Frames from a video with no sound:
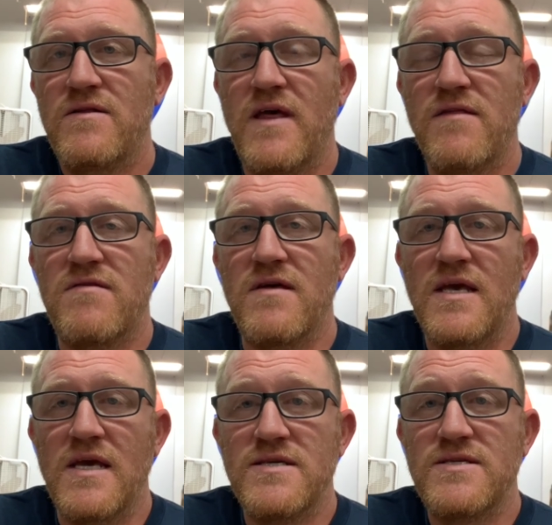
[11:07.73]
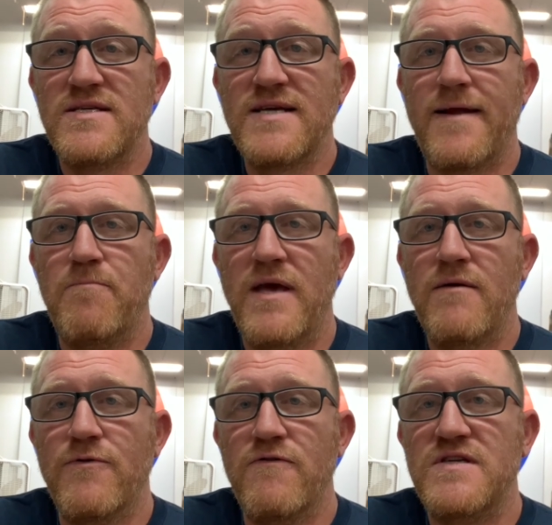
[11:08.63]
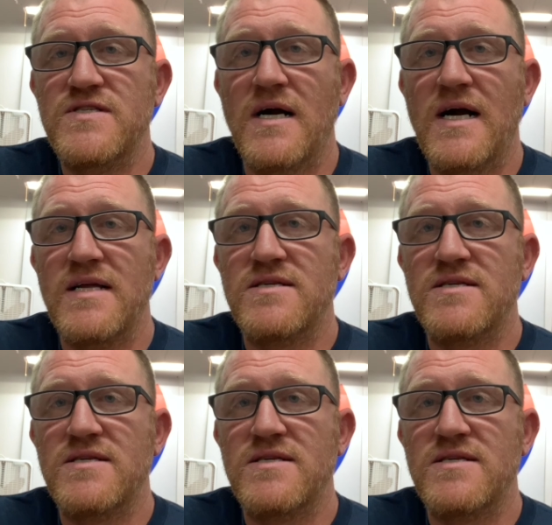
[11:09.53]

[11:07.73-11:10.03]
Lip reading: The other thing is, it's got a pent roof design.